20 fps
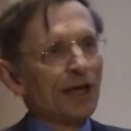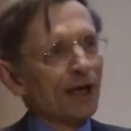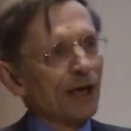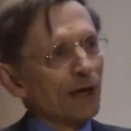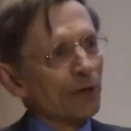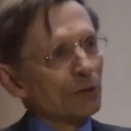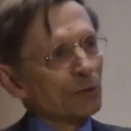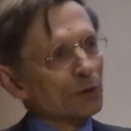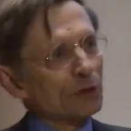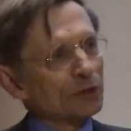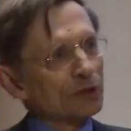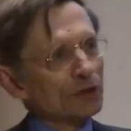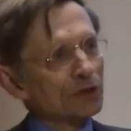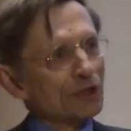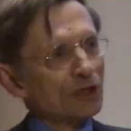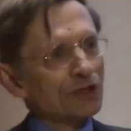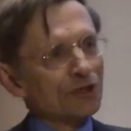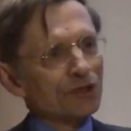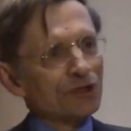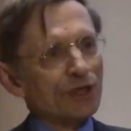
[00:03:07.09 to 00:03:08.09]
And we're
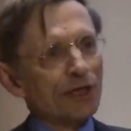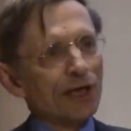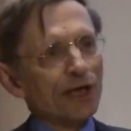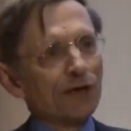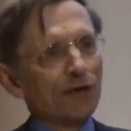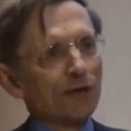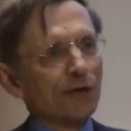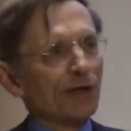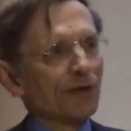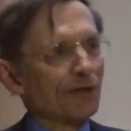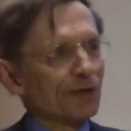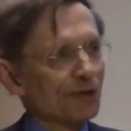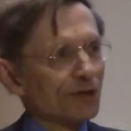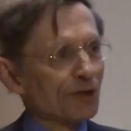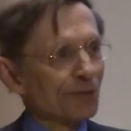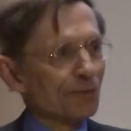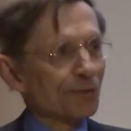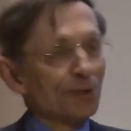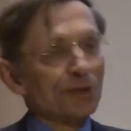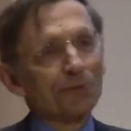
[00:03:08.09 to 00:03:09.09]
just entering the
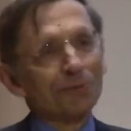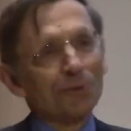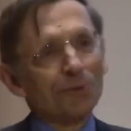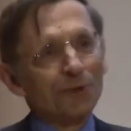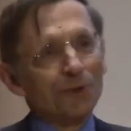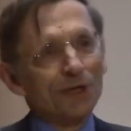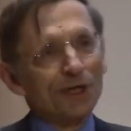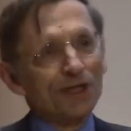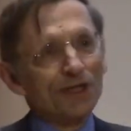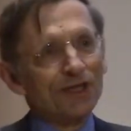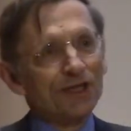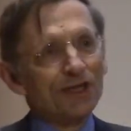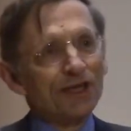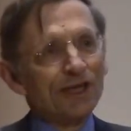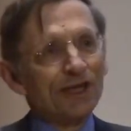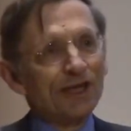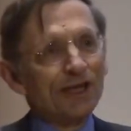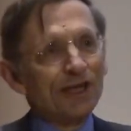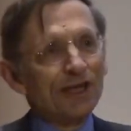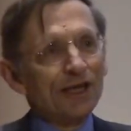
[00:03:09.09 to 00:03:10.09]
tipping point.
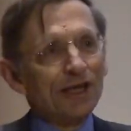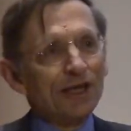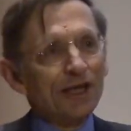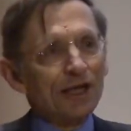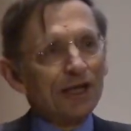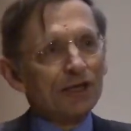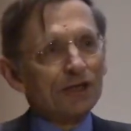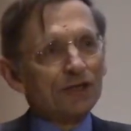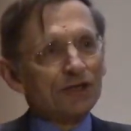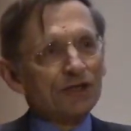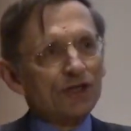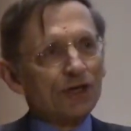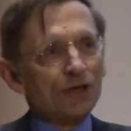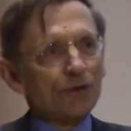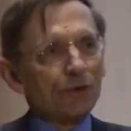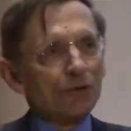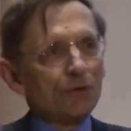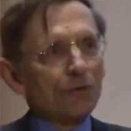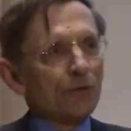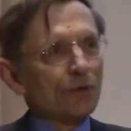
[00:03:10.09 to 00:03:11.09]
So
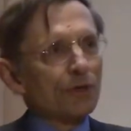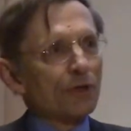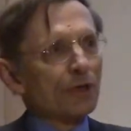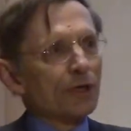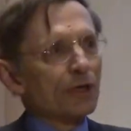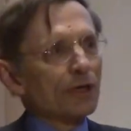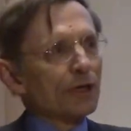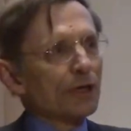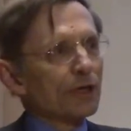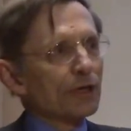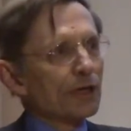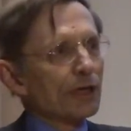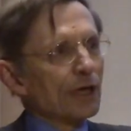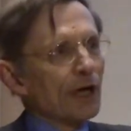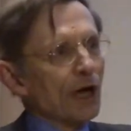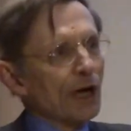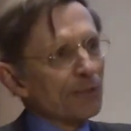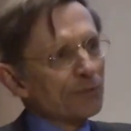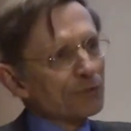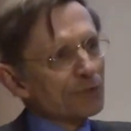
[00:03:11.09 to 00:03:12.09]

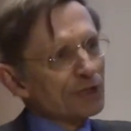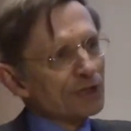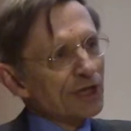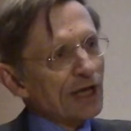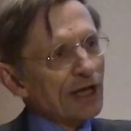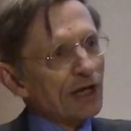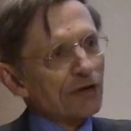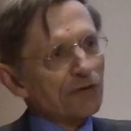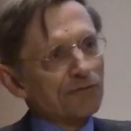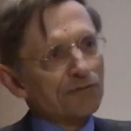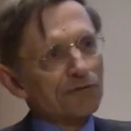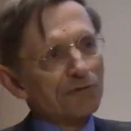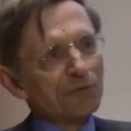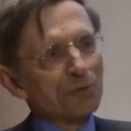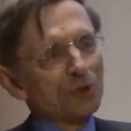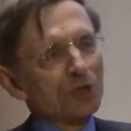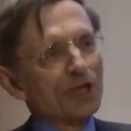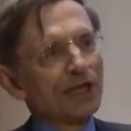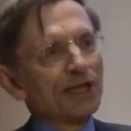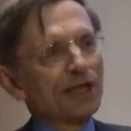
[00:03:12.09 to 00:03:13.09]
up to now, for
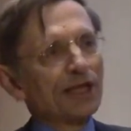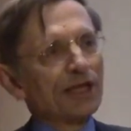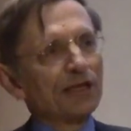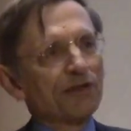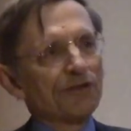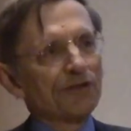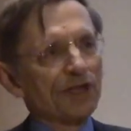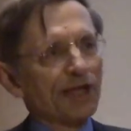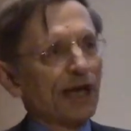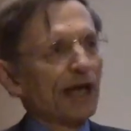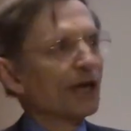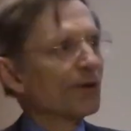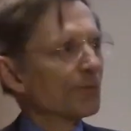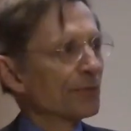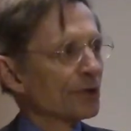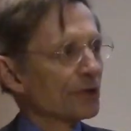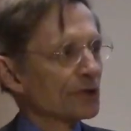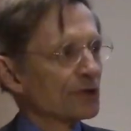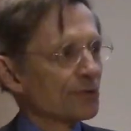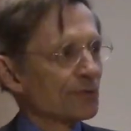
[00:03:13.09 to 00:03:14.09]
millennia, the game
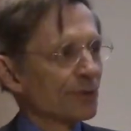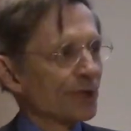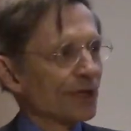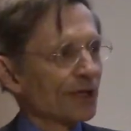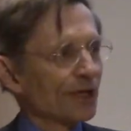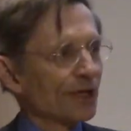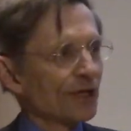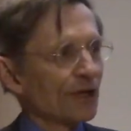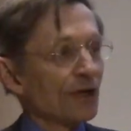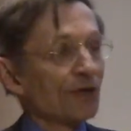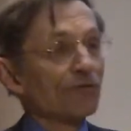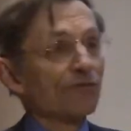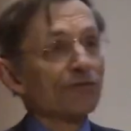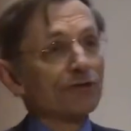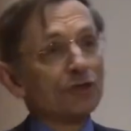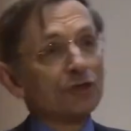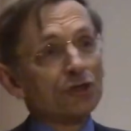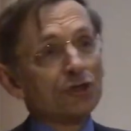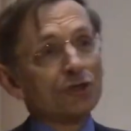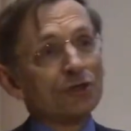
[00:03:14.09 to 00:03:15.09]
has been
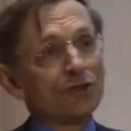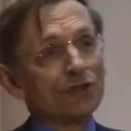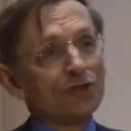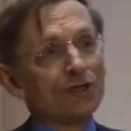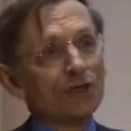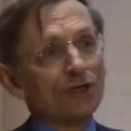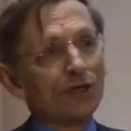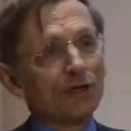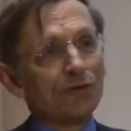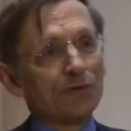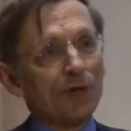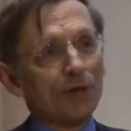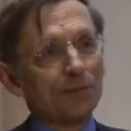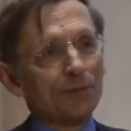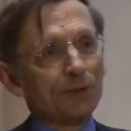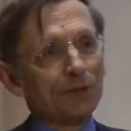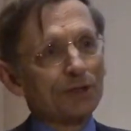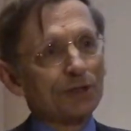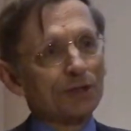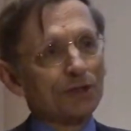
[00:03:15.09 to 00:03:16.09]
efficiency and
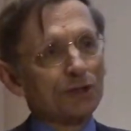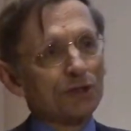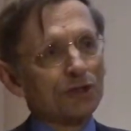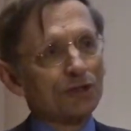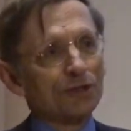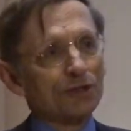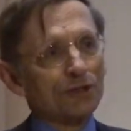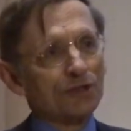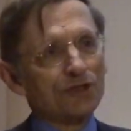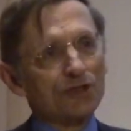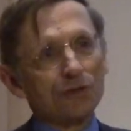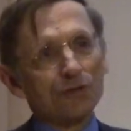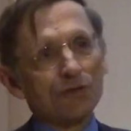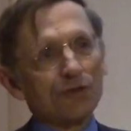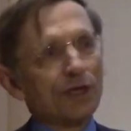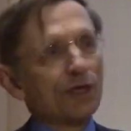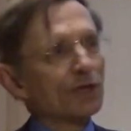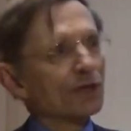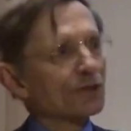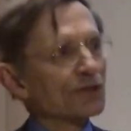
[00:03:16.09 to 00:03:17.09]
repetition. So
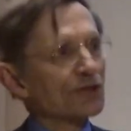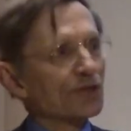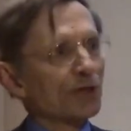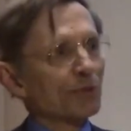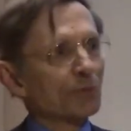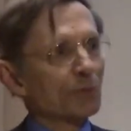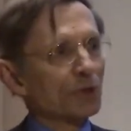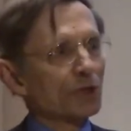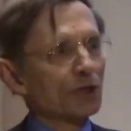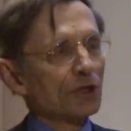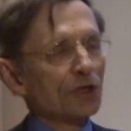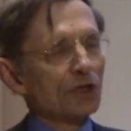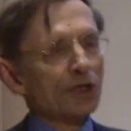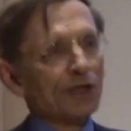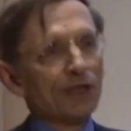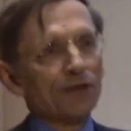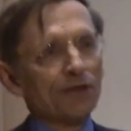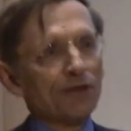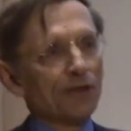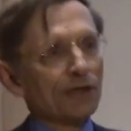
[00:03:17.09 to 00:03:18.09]
think assembly
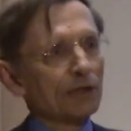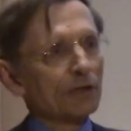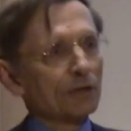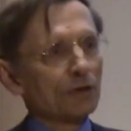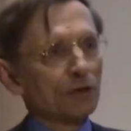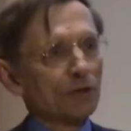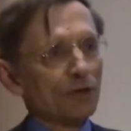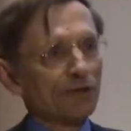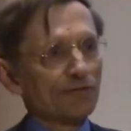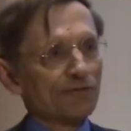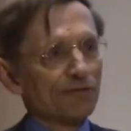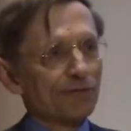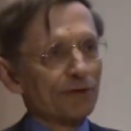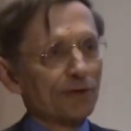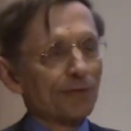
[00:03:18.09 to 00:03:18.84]
line, think block.